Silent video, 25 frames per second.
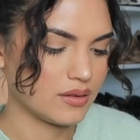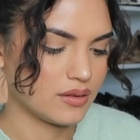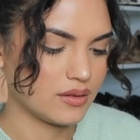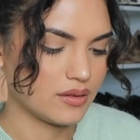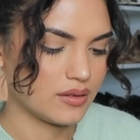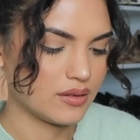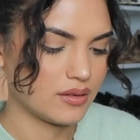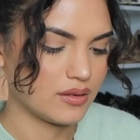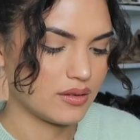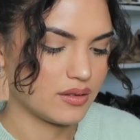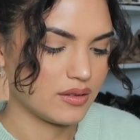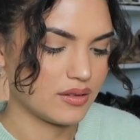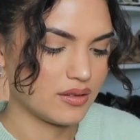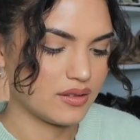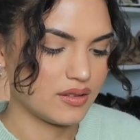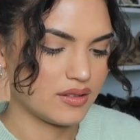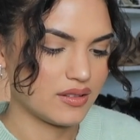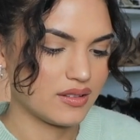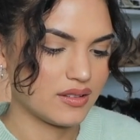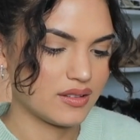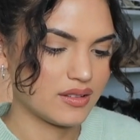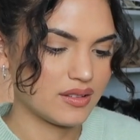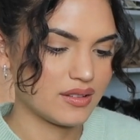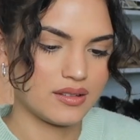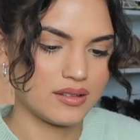
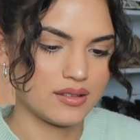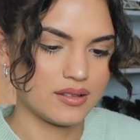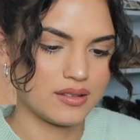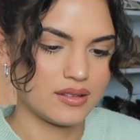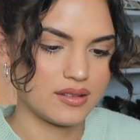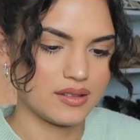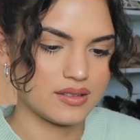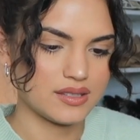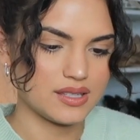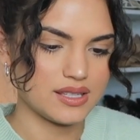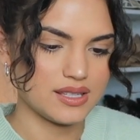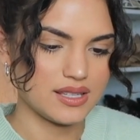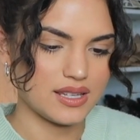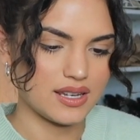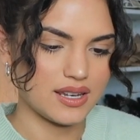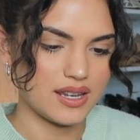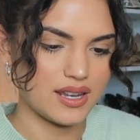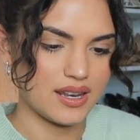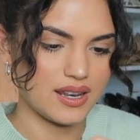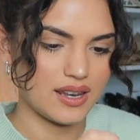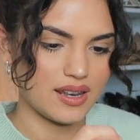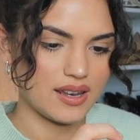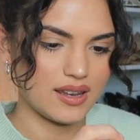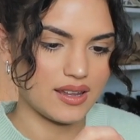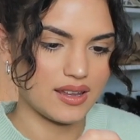is this
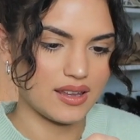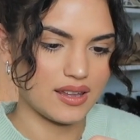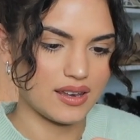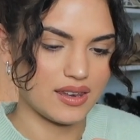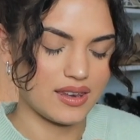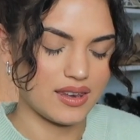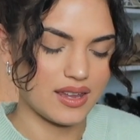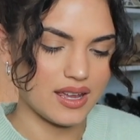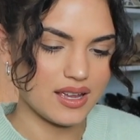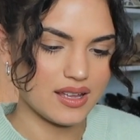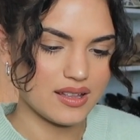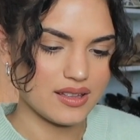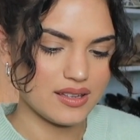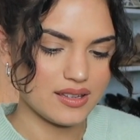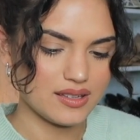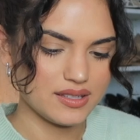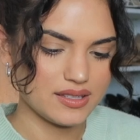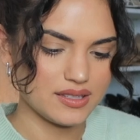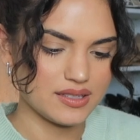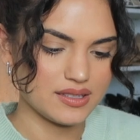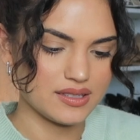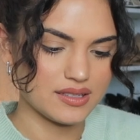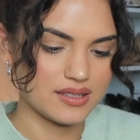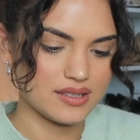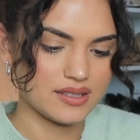a
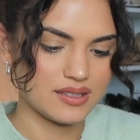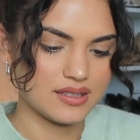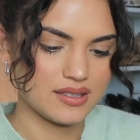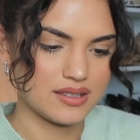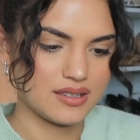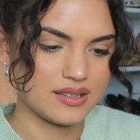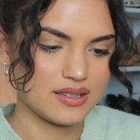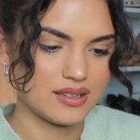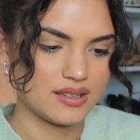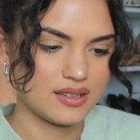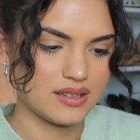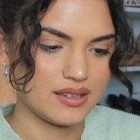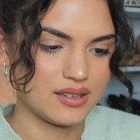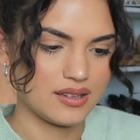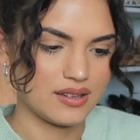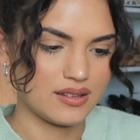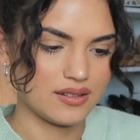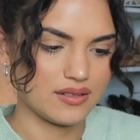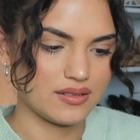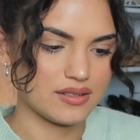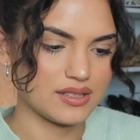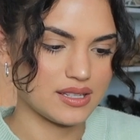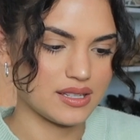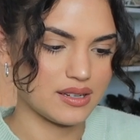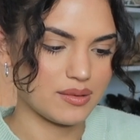necklace?
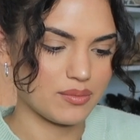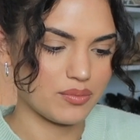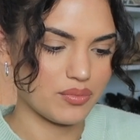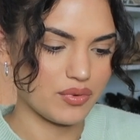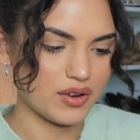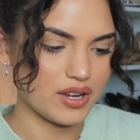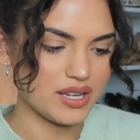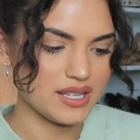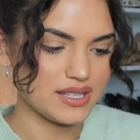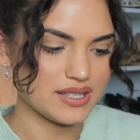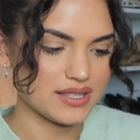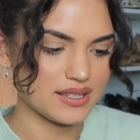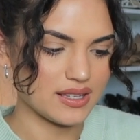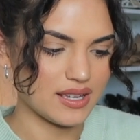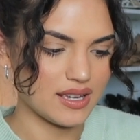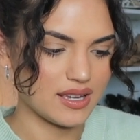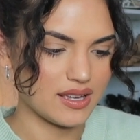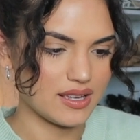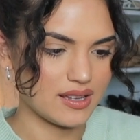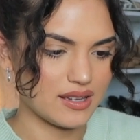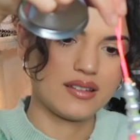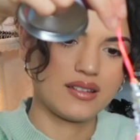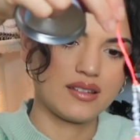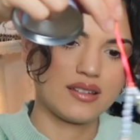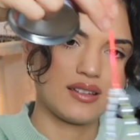Or is it a bracelet?
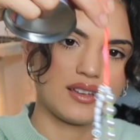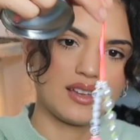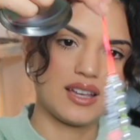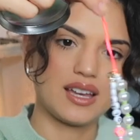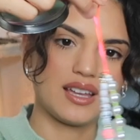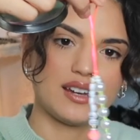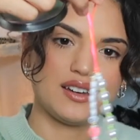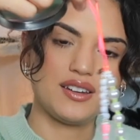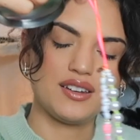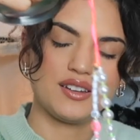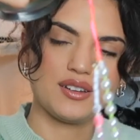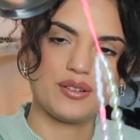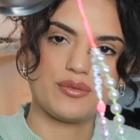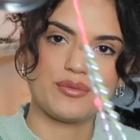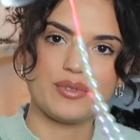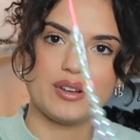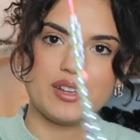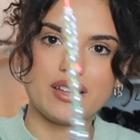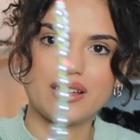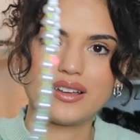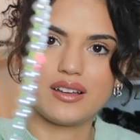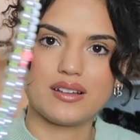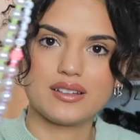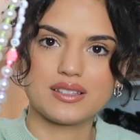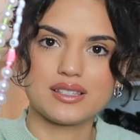I don't know
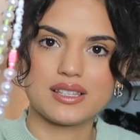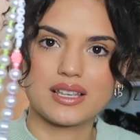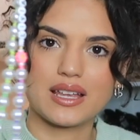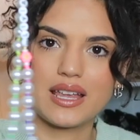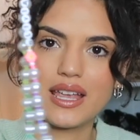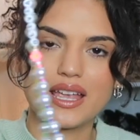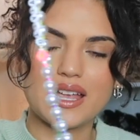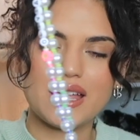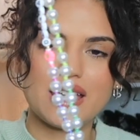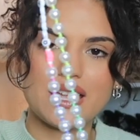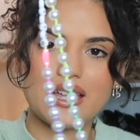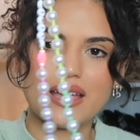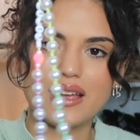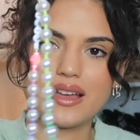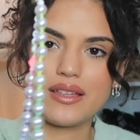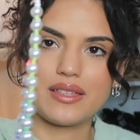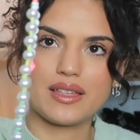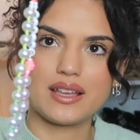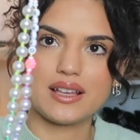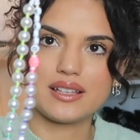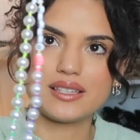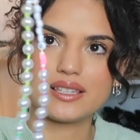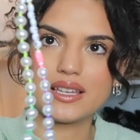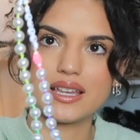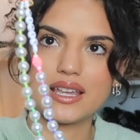what, oh, it's a key, I
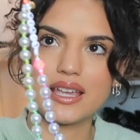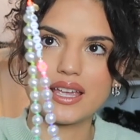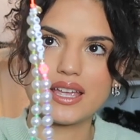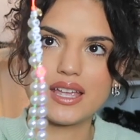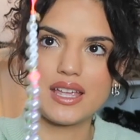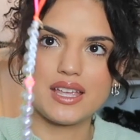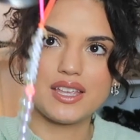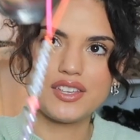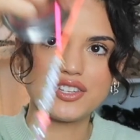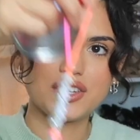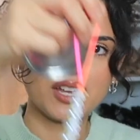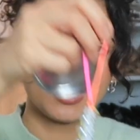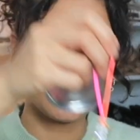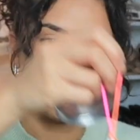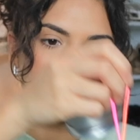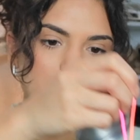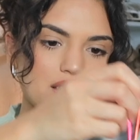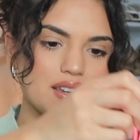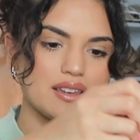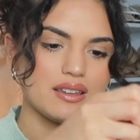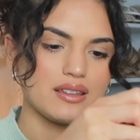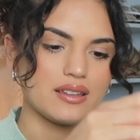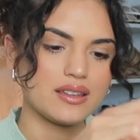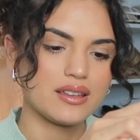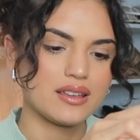think it's a
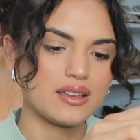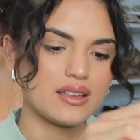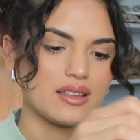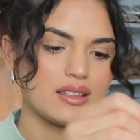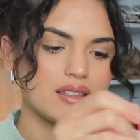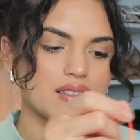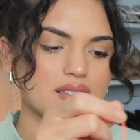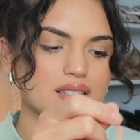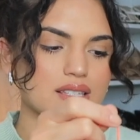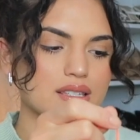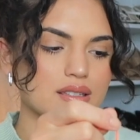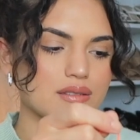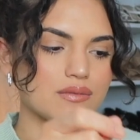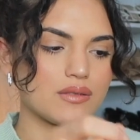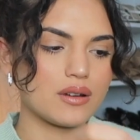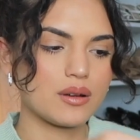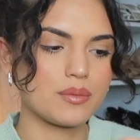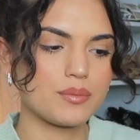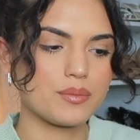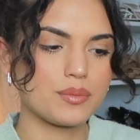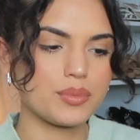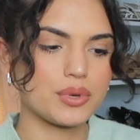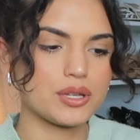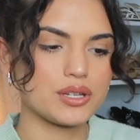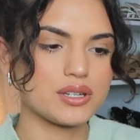keychain. This is
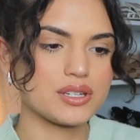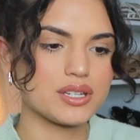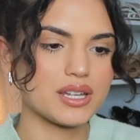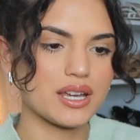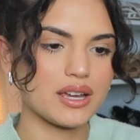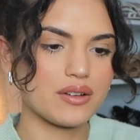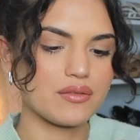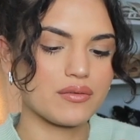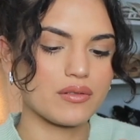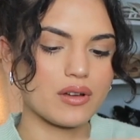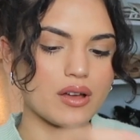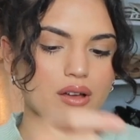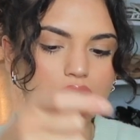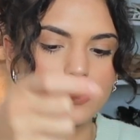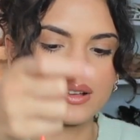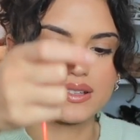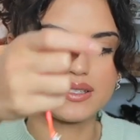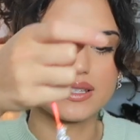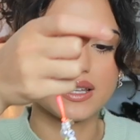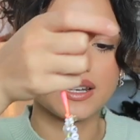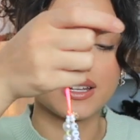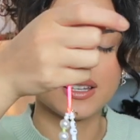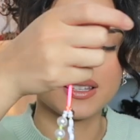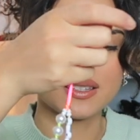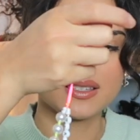from Bondi
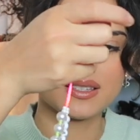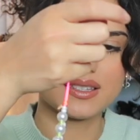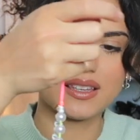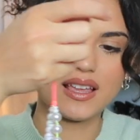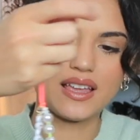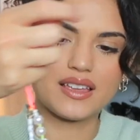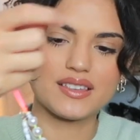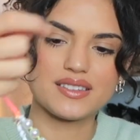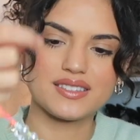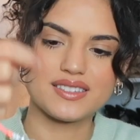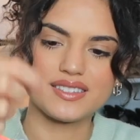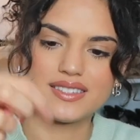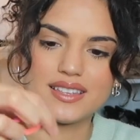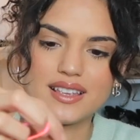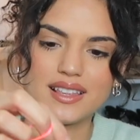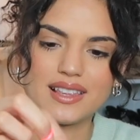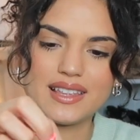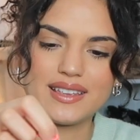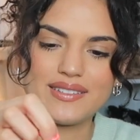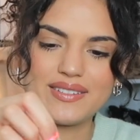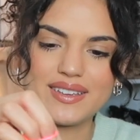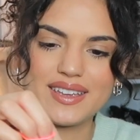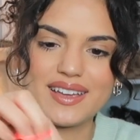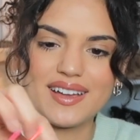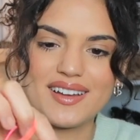Rocks and it says
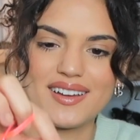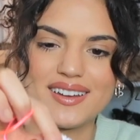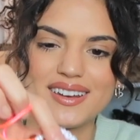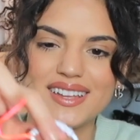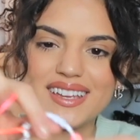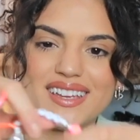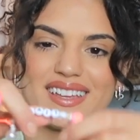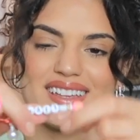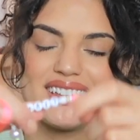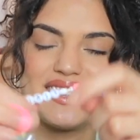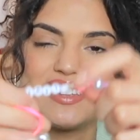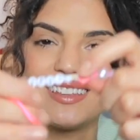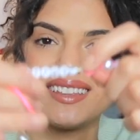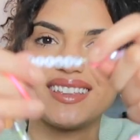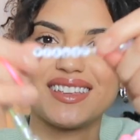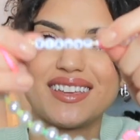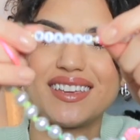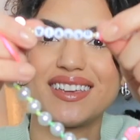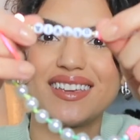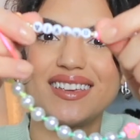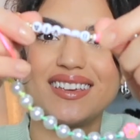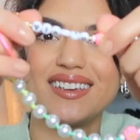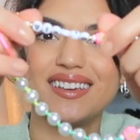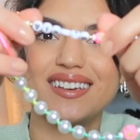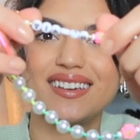Olivia on it.
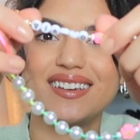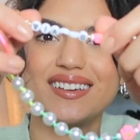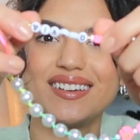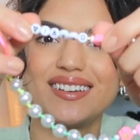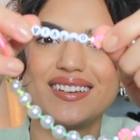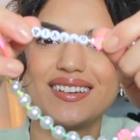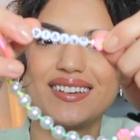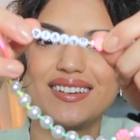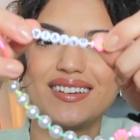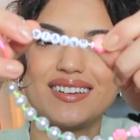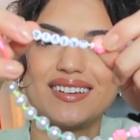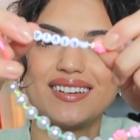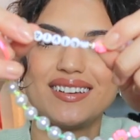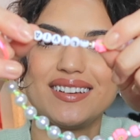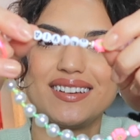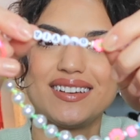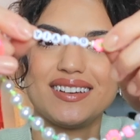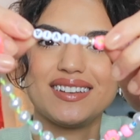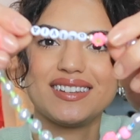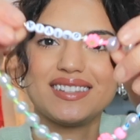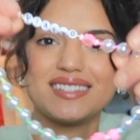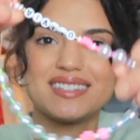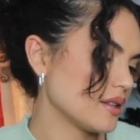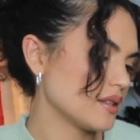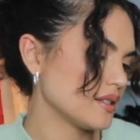
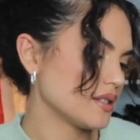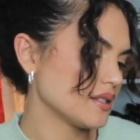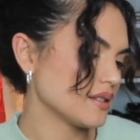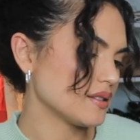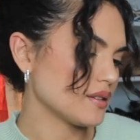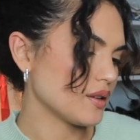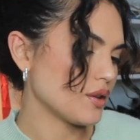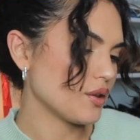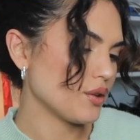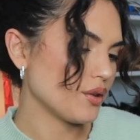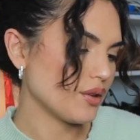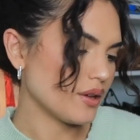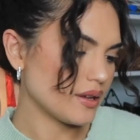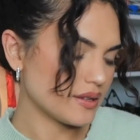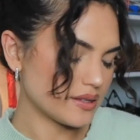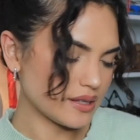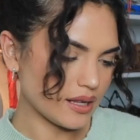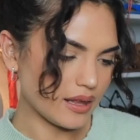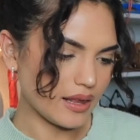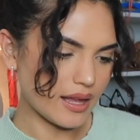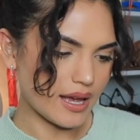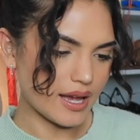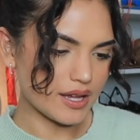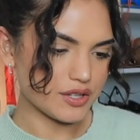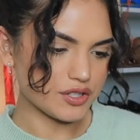Cute. This is Who Is
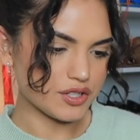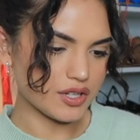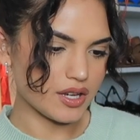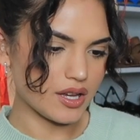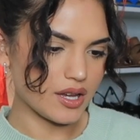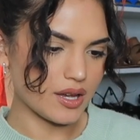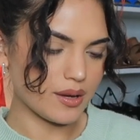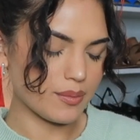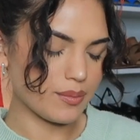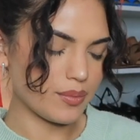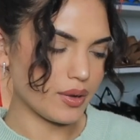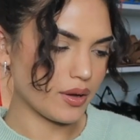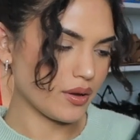Elijah